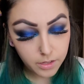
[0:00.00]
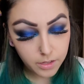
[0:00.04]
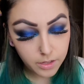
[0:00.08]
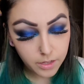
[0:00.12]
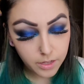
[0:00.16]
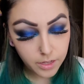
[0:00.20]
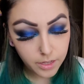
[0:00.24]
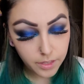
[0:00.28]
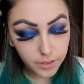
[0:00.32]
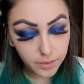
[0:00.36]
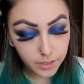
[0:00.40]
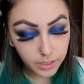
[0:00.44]

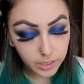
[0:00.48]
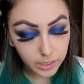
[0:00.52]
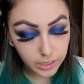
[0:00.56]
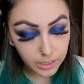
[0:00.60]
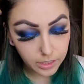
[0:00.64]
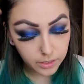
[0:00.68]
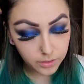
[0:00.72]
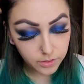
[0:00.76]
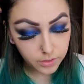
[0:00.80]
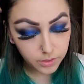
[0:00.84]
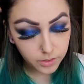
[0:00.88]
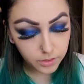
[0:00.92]
And
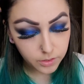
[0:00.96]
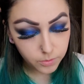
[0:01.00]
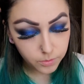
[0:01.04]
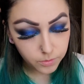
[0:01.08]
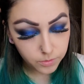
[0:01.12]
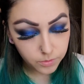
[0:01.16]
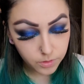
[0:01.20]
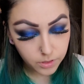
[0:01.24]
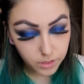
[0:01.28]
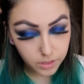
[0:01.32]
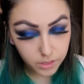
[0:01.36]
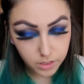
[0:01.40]

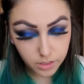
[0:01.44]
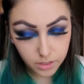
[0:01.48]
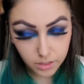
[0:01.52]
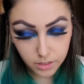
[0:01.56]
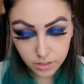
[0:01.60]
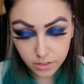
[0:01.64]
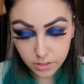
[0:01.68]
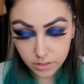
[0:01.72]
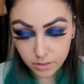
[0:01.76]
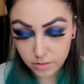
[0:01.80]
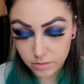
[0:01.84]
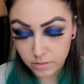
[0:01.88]
then
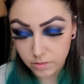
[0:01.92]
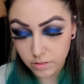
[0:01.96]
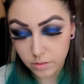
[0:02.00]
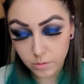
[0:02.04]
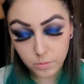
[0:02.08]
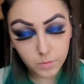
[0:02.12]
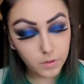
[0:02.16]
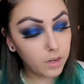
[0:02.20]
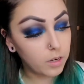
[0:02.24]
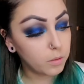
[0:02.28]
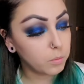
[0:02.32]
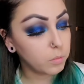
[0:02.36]
the
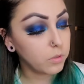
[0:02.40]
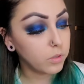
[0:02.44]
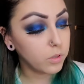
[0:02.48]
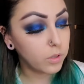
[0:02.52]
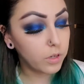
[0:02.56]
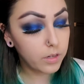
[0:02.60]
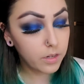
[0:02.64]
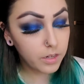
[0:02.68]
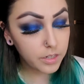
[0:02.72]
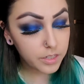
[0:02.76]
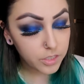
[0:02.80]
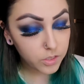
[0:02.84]
Lorac Pro
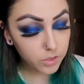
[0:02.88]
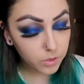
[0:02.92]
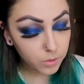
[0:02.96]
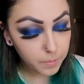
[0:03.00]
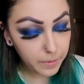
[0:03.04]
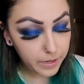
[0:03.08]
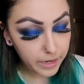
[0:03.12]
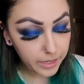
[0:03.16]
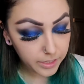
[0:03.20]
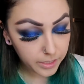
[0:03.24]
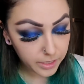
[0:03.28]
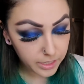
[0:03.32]
Contour
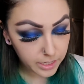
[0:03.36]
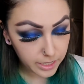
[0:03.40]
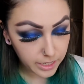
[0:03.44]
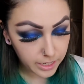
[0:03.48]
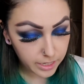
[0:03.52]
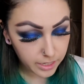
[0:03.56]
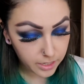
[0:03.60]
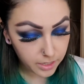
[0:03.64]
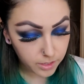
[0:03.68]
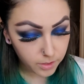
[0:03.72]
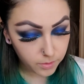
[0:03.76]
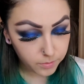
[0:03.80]
palette
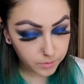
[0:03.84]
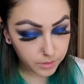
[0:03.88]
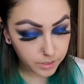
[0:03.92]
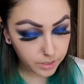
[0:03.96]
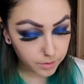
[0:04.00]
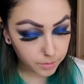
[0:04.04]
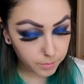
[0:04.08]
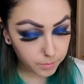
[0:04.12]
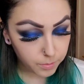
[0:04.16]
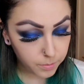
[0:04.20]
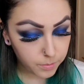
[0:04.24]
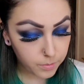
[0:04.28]
again with
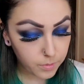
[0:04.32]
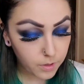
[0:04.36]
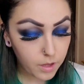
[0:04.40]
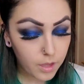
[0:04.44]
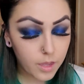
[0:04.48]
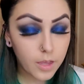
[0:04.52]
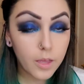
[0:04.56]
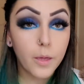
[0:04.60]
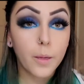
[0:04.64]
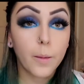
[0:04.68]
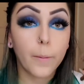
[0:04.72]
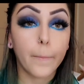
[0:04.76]

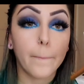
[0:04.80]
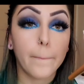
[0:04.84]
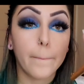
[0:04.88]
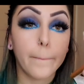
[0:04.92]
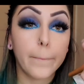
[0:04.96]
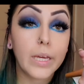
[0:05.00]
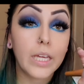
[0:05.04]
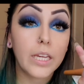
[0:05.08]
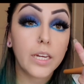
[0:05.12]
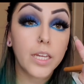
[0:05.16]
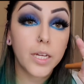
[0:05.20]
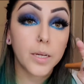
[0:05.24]

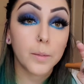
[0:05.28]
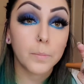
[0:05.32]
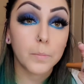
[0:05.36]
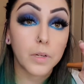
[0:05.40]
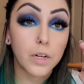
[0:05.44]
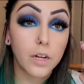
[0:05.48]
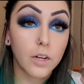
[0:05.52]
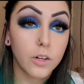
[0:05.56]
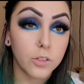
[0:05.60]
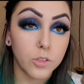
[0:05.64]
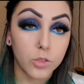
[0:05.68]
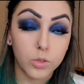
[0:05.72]
medium
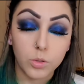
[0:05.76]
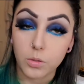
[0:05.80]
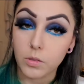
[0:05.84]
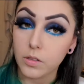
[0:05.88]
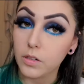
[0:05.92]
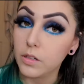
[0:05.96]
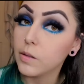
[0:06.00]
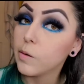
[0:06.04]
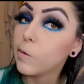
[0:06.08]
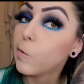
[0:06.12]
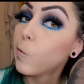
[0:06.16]
contour.